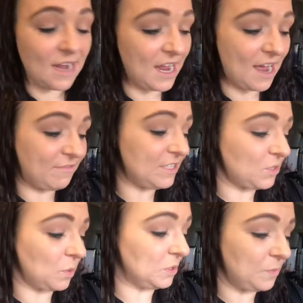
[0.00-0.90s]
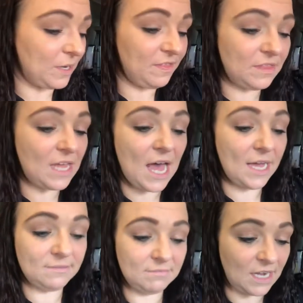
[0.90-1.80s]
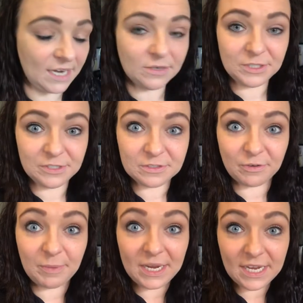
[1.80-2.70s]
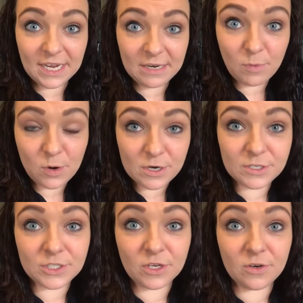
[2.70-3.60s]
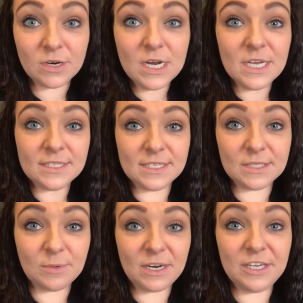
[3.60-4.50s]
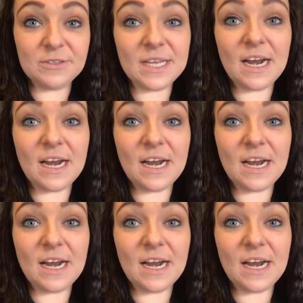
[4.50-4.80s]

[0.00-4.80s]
I have this old one that I don't use for baking anymore, so this is what I use.